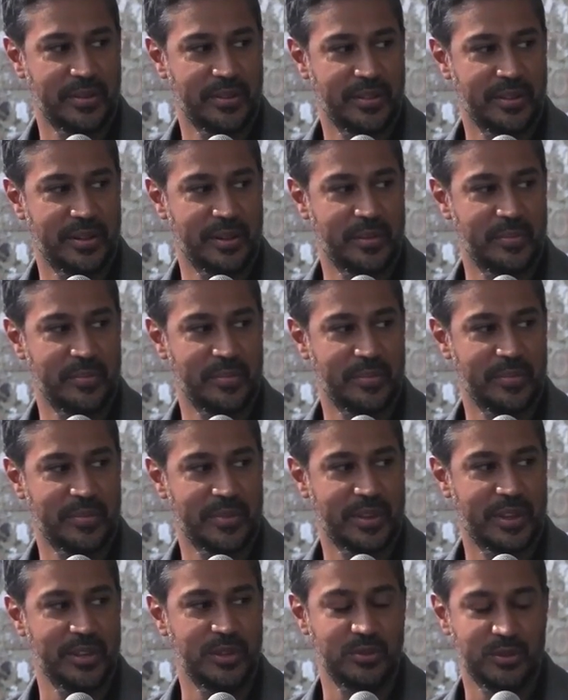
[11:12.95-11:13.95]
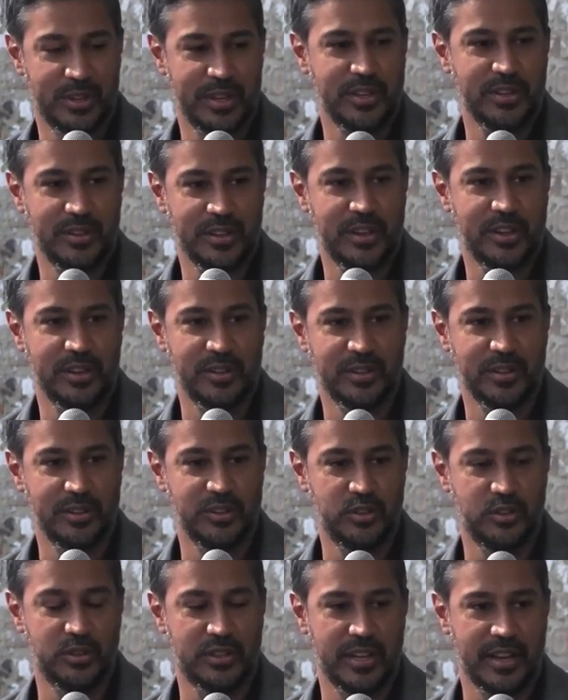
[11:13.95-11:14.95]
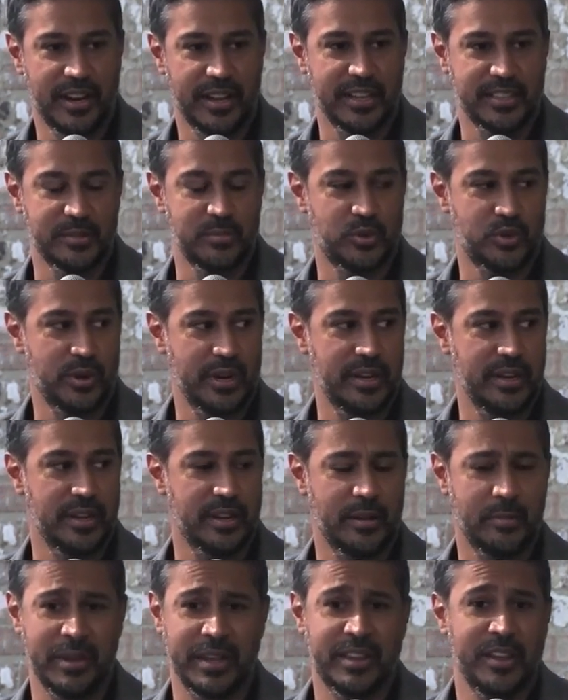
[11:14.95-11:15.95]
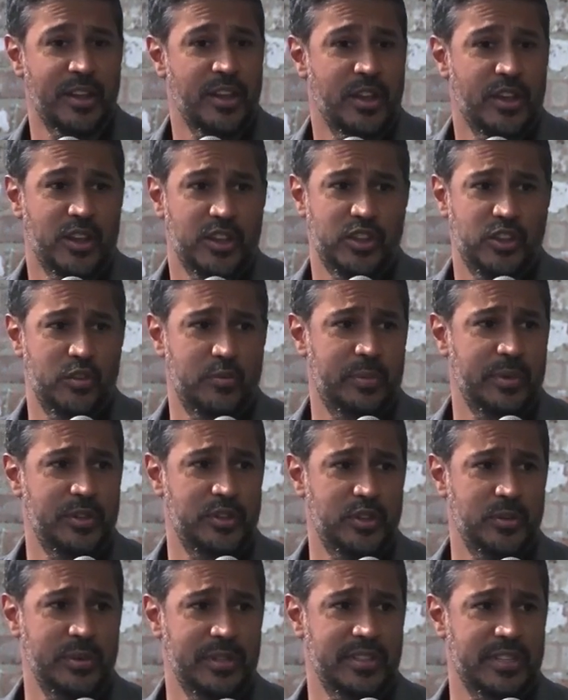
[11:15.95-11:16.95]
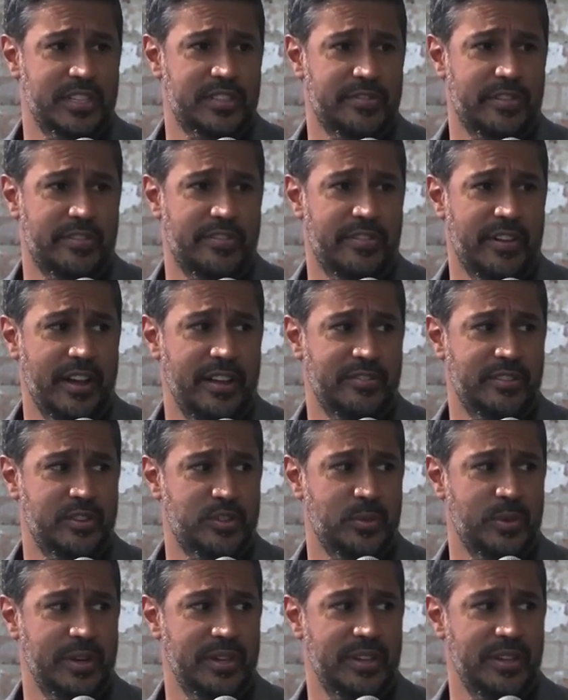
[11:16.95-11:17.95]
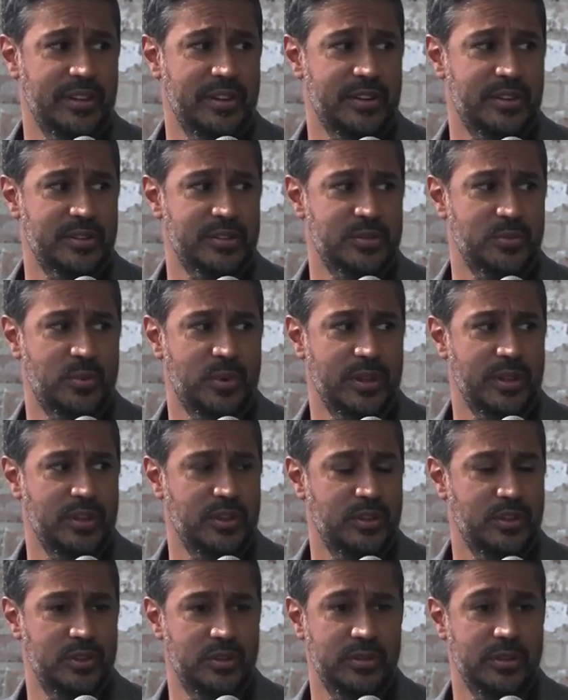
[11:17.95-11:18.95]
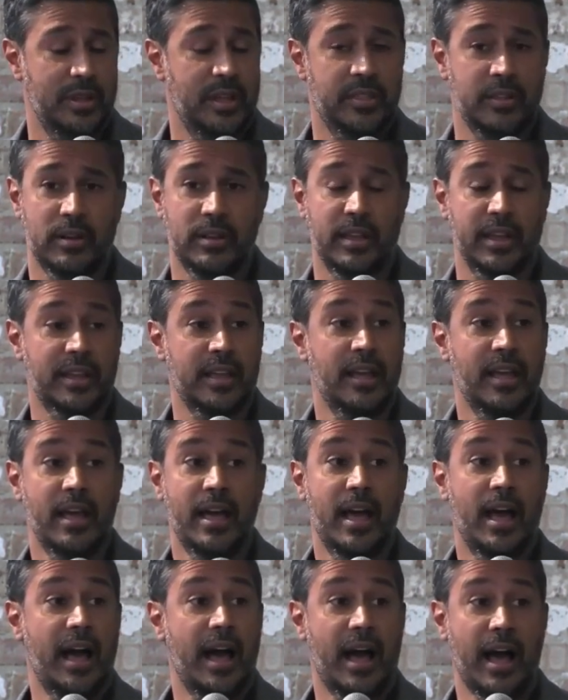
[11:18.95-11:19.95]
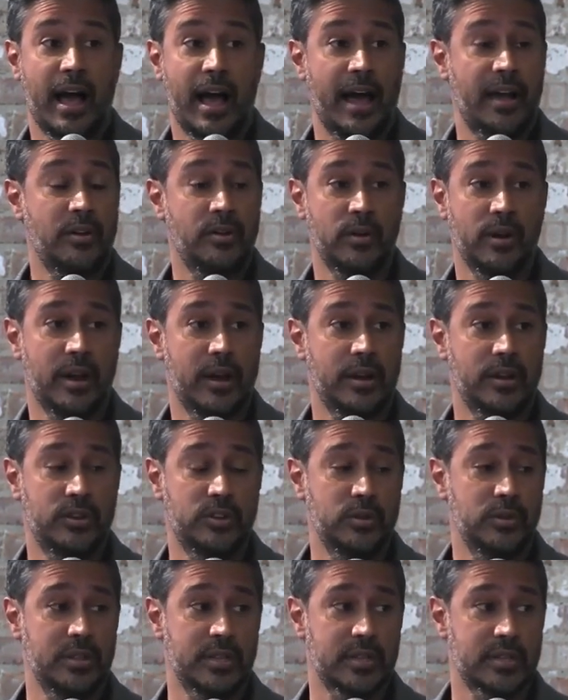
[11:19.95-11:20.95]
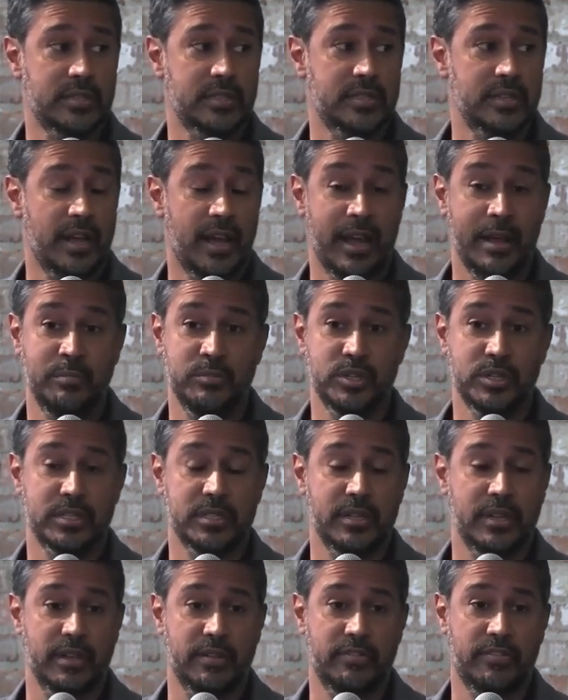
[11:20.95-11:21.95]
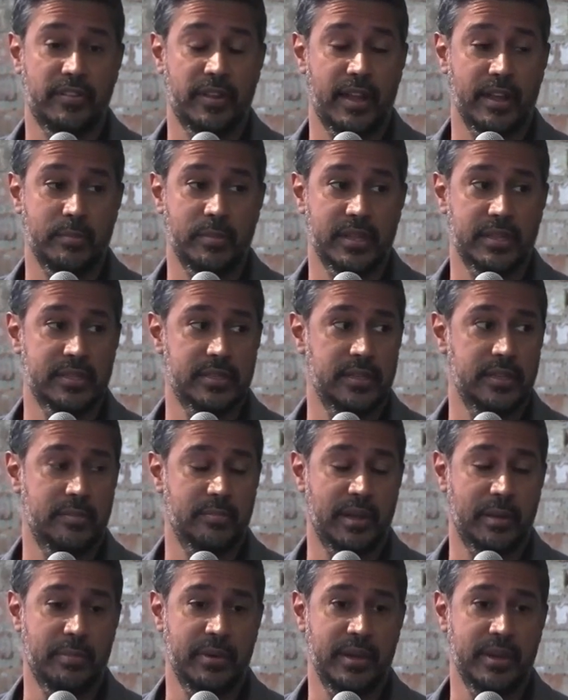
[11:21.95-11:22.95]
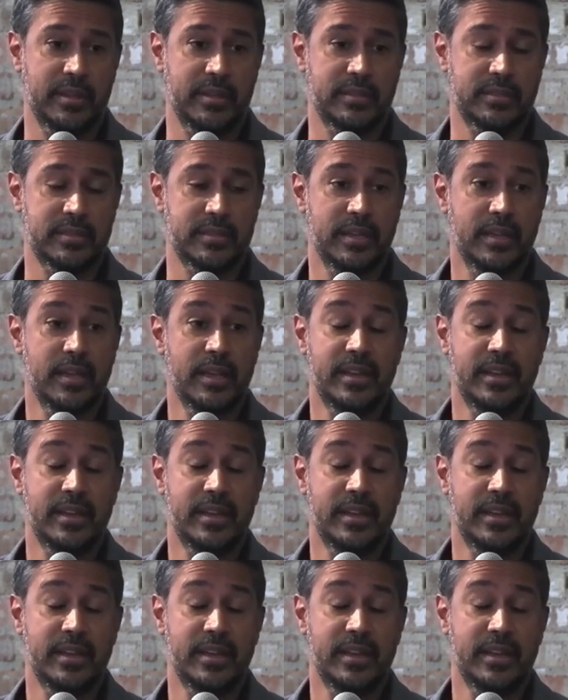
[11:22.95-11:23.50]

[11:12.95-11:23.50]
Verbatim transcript: Um, can, you, can, you, can I get some training? I'm like, You've been doing this for five to 20 years. you, and they're like, I don't know how to do this. I'm just like flying by the seat of my pants.